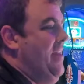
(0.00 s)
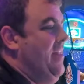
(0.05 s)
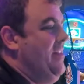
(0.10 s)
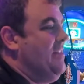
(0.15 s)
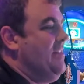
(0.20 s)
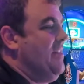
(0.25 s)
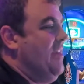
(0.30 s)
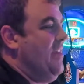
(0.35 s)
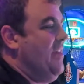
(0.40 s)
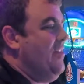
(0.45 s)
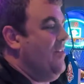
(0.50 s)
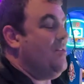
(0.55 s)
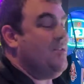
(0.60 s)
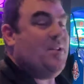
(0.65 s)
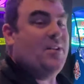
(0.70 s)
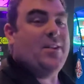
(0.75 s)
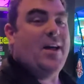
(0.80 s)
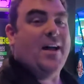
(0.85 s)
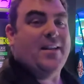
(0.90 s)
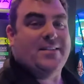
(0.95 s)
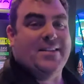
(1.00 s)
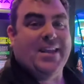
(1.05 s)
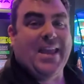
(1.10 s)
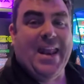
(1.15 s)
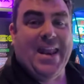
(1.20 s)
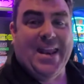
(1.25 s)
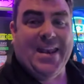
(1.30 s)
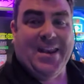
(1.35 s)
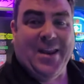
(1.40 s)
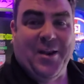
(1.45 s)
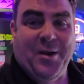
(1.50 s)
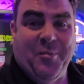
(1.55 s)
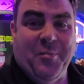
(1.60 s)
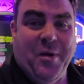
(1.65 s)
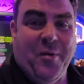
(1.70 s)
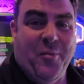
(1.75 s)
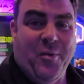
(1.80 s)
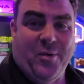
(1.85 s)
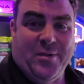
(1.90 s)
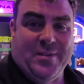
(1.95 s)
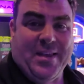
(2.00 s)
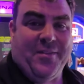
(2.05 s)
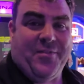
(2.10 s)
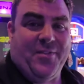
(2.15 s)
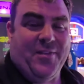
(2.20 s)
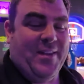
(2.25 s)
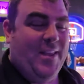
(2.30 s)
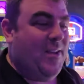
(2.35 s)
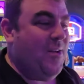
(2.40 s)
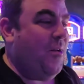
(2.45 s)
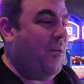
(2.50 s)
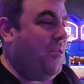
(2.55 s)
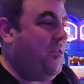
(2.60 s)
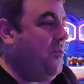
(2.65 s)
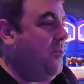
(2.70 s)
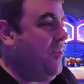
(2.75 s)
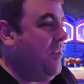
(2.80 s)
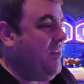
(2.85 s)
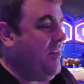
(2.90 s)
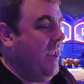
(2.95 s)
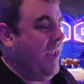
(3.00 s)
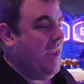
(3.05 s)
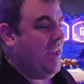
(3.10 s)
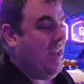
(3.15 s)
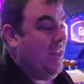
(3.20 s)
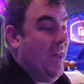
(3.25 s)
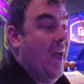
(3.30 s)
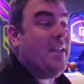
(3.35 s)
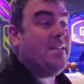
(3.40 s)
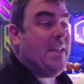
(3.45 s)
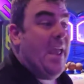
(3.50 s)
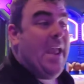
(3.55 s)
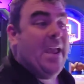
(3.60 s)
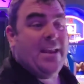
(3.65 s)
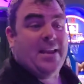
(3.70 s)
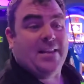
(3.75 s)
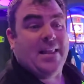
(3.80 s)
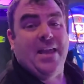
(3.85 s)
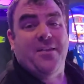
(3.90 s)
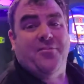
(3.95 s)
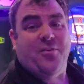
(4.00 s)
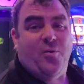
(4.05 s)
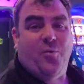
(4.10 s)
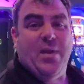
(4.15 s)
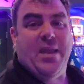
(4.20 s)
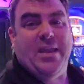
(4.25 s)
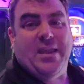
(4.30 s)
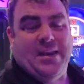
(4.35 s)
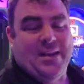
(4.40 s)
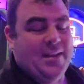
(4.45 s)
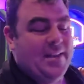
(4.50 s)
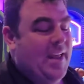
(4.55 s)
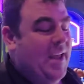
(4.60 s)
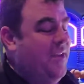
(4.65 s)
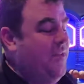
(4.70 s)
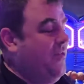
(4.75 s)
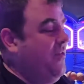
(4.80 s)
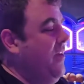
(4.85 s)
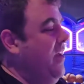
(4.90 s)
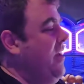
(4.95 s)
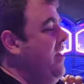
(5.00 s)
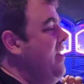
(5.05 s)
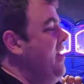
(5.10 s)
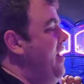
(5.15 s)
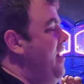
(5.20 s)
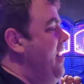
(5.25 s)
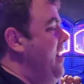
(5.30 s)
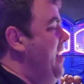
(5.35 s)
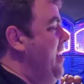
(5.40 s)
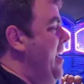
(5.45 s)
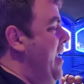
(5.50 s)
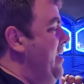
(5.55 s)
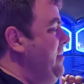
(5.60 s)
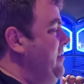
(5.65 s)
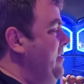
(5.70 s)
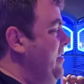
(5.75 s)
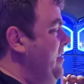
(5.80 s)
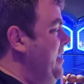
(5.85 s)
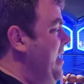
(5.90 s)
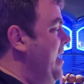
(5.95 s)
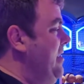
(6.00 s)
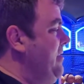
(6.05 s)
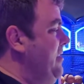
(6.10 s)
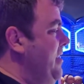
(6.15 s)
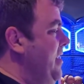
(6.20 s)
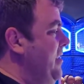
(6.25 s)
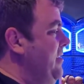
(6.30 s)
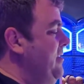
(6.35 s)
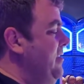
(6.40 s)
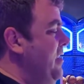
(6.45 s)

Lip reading: There's a lot to get in here, but we'll definitely go through a day in a life, a week in a life, as it is.